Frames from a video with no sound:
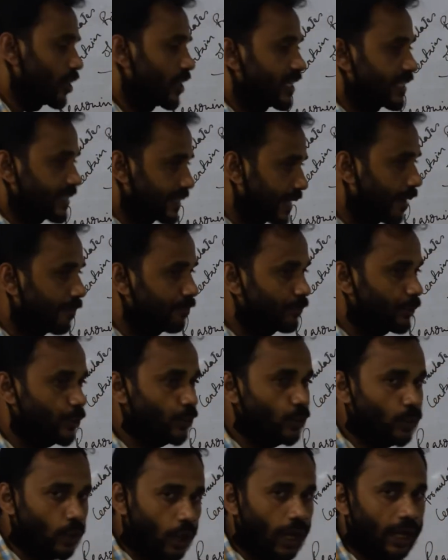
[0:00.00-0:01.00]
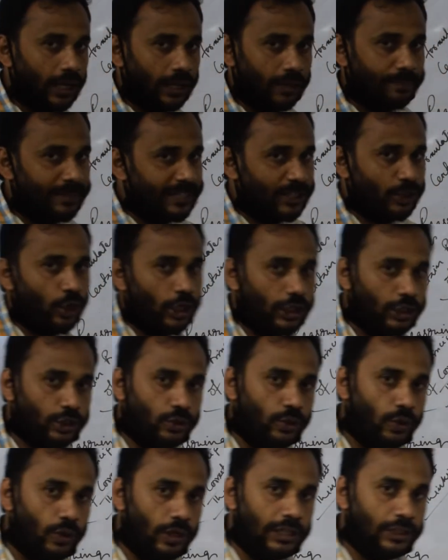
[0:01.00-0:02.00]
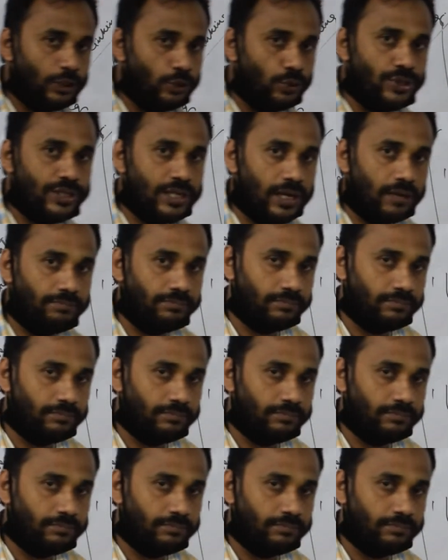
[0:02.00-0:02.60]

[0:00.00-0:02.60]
sum to all, but not all to sum.